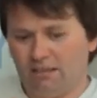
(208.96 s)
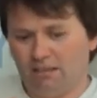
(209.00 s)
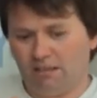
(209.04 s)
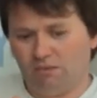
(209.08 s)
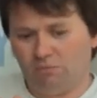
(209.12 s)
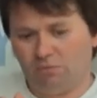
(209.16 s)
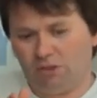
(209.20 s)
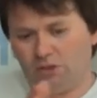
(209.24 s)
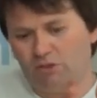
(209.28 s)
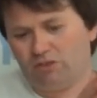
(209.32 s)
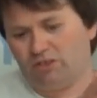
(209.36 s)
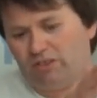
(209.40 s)

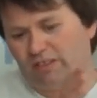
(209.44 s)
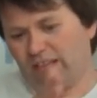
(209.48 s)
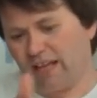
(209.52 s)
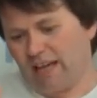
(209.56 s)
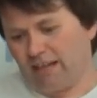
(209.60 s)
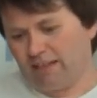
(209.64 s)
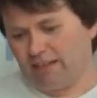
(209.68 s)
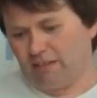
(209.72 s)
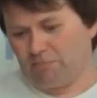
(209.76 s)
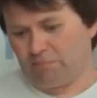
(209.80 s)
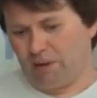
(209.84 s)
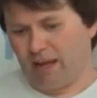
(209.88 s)
We looked at
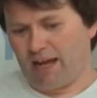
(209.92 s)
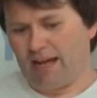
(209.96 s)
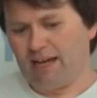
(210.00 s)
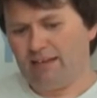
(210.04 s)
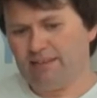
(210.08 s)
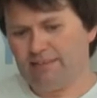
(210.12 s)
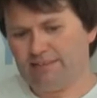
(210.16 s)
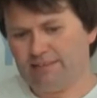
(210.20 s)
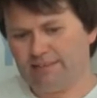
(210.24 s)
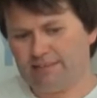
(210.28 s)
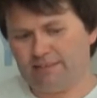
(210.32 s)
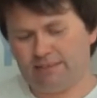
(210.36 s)
that in the
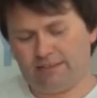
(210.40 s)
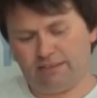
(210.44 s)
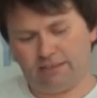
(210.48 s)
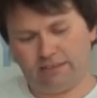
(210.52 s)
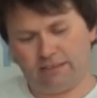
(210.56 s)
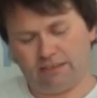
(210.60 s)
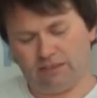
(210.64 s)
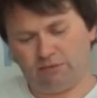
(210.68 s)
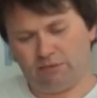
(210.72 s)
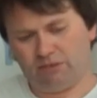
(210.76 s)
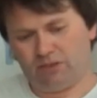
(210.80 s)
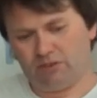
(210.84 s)
past.
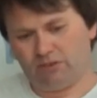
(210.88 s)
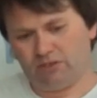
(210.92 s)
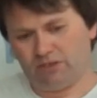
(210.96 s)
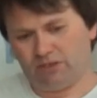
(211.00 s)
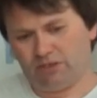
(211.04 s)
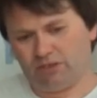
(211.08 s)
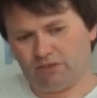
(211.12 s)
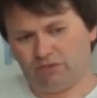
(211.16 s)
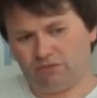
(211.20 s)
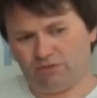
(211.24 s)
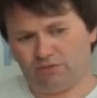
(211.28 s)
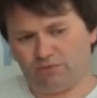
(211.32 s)
We looked
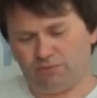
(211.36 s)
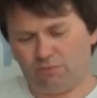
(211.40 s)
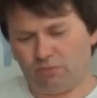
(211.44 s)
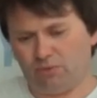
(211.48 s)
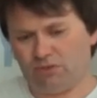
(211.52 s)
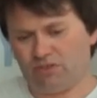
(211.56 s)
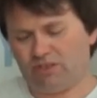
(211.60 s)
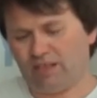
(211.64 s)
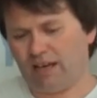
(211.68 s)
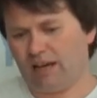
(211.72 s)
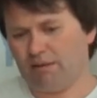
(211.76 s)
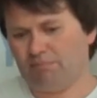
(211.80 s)
at
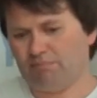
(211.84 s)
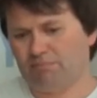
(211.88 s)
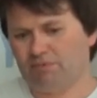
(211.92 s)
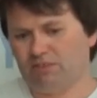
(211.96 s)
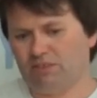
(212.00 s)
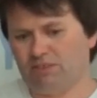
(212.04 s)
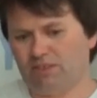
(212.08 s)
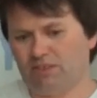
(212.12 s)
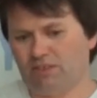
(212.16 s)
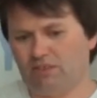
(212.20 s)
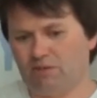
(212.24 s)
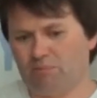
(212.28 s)
what's happened
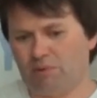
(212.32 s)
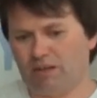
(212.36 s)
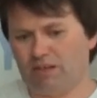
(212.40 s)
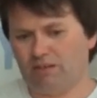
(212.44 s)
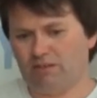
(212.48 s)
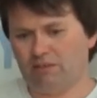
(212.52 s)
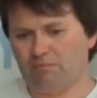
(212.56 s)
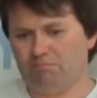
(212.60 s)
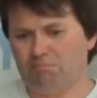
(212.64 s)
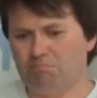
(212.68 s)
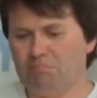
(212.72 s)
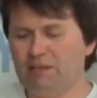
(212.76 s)
since
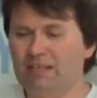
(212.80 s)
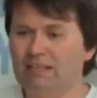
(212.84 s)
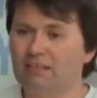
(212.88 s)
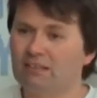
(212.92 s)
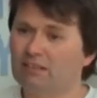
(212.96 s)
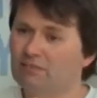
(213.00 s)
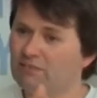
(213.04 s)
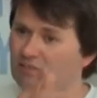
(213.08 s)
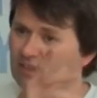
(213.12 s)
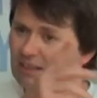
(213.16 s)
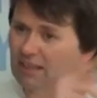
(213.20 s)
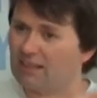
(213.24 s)
about the
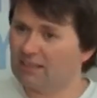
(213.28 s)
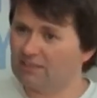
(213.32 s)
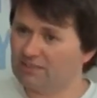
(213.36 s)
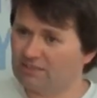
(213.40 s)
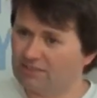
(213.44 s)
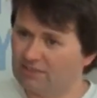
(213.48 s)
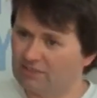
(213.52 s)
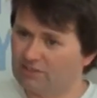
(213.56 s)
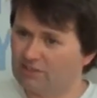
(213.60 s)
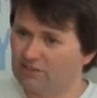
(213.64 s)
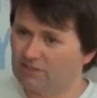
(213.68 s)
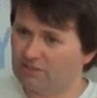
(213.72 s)
middle of the last
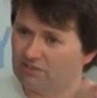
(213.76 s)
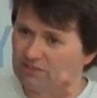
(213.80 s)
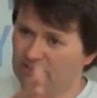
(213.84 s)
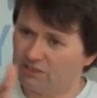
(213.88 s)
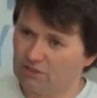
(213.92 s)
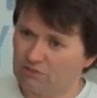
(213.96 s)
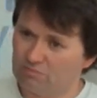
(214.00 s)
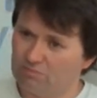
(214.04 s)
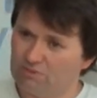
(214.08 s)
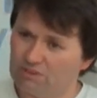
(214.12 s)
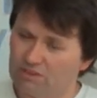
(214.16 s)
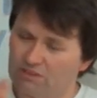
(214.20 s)
century
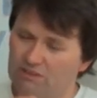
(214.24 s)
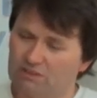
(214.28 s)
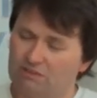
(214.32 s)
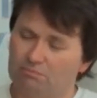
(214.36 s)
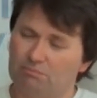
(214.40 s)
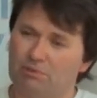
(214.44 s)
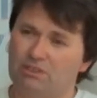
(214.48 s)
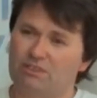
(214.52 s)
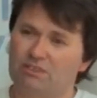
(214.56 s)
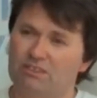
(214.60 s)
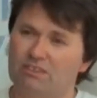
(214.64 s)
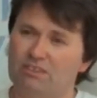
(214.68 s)
up to the
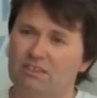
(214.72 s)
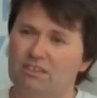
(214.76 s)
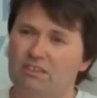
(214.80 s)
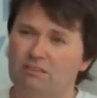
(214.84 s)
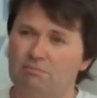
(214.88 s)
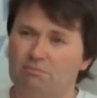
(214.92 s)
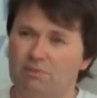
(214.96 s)
present day,